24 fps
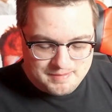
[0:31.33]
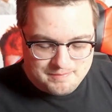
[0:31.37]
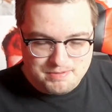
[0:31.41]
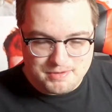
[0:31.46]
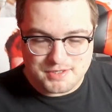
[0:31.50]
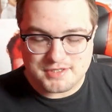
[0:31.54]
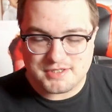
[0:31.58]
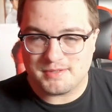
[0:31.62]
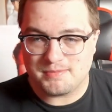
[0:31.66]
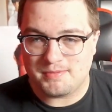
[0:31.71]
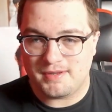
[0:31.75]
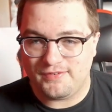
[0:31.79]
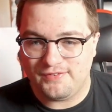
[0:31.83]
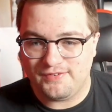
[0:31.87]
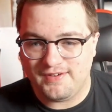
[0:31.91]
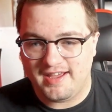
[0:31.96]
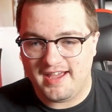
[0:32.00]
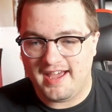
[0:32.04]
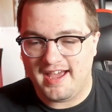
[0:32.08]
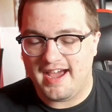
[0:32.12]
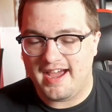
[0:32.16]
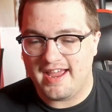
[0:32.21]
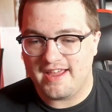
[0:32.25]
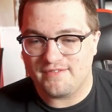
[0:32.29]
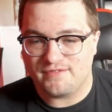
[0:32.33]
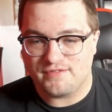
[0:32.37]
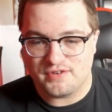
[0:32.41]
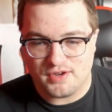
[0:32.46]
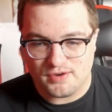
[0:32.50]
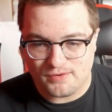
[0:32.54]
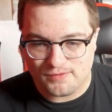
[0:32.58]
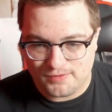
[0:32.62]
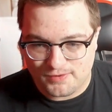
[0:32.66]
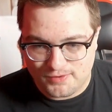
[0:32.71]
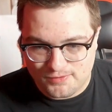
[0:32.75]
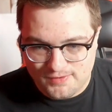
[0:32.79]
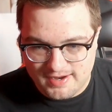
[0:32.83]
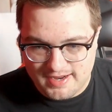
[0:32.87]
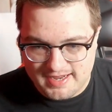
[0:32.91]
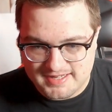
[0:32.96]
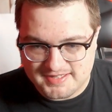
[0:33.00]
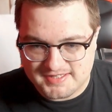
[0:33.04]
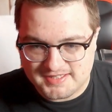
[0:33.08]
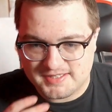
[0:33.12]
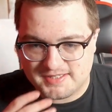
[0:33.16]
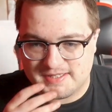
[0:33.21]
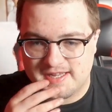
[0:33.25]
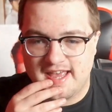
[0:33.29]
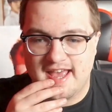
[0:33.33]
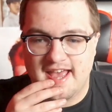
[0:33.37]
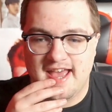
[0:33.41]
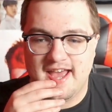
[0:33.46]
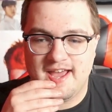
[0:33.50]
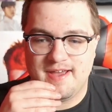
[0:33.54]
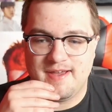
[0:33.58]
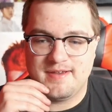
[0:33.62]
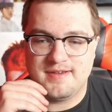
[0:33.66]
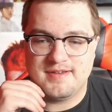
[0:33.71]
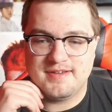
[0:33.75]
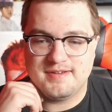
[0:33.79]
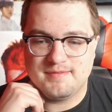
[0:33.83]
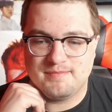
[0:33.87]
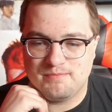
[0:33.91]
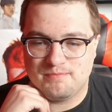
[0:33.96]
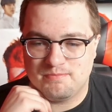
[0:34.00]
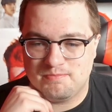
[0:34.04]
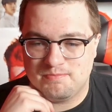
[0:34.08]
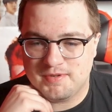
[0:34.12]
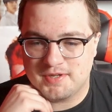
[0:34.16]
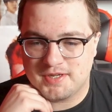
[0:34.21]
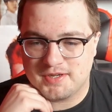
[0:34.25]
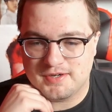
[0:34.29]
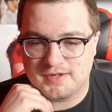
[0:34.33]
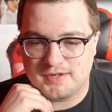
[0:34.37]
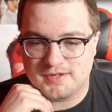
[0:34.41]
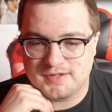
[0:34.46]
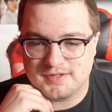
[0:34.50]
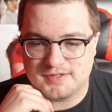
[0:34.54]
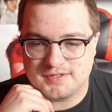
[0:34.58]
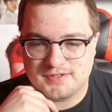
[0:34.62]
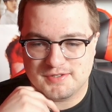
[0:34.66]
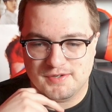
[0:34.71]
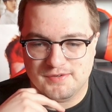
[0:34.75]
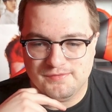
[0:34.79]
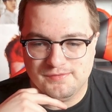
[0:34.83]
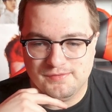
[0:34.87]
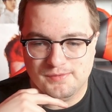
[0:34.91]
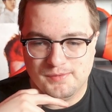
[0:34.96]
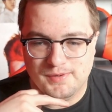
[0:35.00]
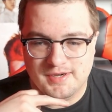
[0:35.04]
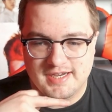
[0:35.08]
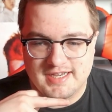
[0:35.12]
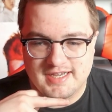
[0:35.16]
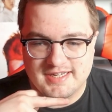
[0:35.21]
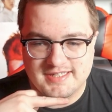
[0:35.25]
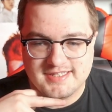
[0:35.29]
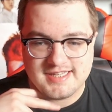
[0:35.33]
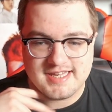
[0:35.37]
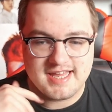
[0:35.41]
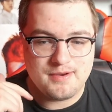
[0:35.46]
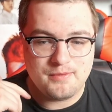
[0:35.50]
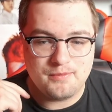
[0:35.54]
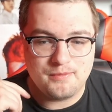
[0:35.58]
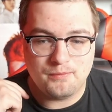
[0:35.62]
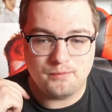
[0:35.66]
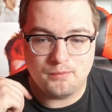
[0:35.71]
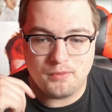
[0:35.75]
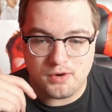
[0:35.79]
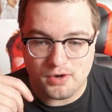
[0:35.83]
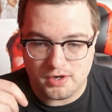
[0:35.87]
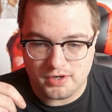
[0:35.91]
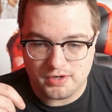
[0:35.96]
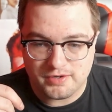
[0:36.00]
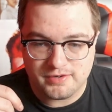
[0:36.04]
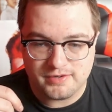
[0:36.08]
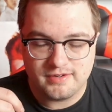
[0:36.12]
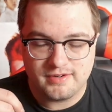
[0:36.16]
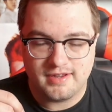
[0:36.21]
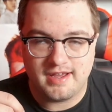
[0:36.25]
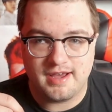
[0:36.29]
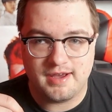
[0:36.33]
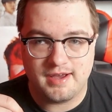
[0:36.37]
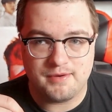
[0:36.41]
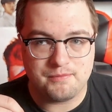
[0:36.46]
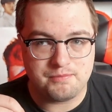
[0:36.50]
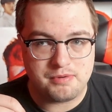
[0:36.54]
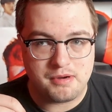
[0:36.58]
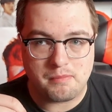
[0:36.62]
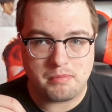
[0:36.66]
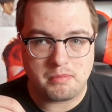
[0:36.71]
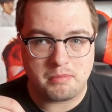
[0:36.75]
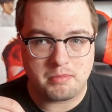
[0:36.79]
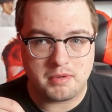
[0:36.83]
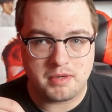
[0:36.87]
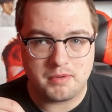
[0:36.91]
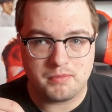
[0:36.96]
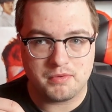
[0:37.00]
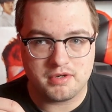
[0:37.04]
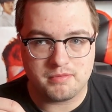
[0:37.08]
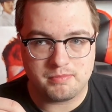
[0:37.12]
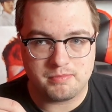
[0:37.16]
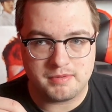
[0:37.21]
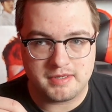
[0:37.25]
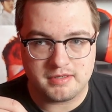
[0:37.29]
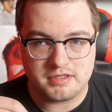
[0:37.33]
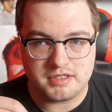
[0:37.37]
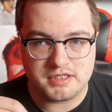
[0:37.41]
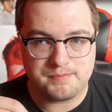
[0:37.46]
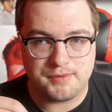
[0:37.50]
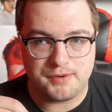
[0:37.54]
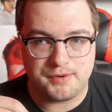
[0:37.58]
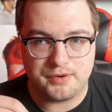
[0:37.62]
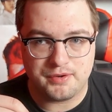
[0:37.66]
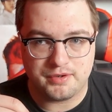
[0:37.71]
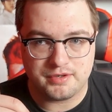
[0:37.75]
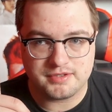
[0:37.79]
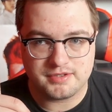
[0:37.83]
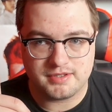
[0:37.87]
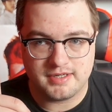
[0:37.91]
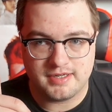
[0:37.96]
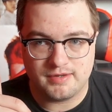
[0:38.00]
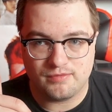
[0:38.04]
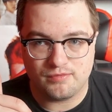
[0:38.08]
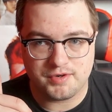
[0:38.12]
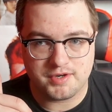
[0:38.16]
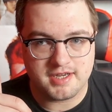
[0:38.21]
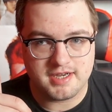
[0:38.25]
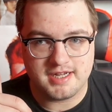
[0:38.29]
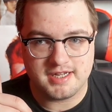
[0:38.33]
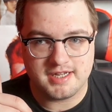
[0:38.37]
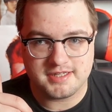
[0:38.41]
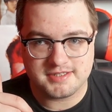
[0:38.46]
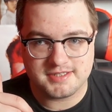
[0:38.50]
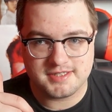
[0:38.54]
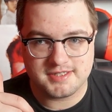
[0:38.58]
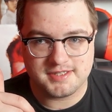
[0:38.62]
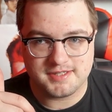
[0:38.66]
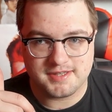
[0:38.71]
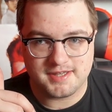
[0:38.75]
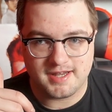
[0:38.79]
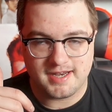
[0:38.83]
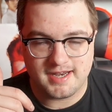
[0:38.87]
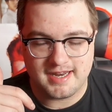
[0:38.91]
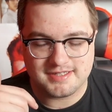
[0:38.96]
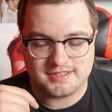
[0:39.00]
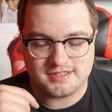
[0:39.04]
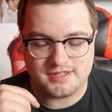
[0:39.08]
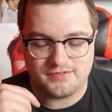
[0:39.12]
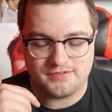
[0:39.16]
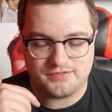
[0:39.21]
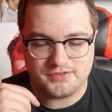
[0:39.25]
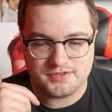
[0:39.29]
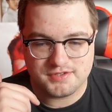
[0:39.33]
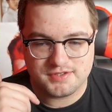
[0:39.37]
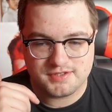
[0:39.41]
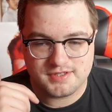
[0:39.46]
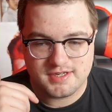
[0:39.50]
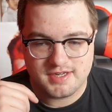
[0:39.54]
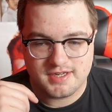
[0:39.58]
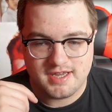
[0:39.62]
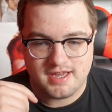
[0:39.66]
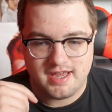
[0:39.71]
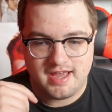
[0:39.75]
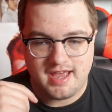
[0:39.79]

But to be fair, I have no regrets, because otherwise, one, I probably would have been spoiled in regards to The Last of Us.